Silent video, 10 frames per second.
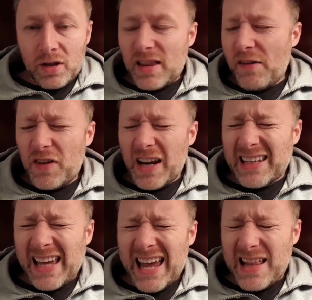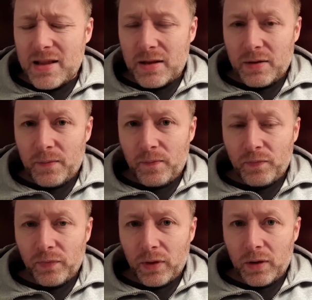Never again
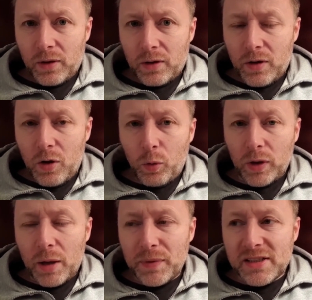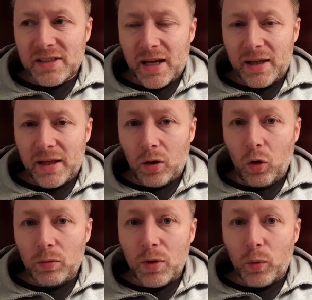will I be sitting there
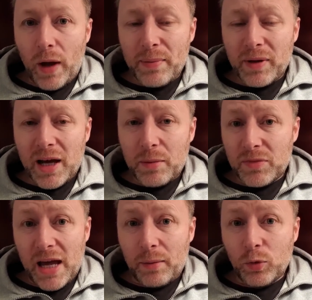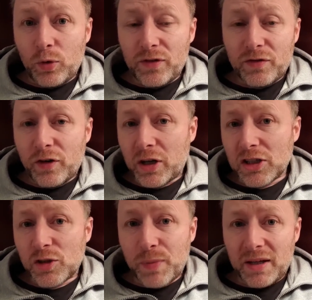on my webcam, yet I'm not even
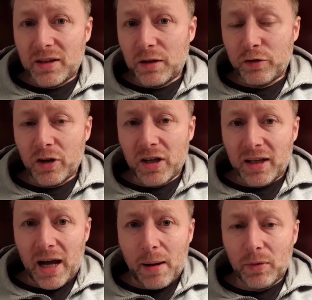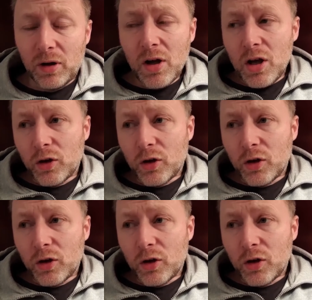fucking speaking to the fucking camera,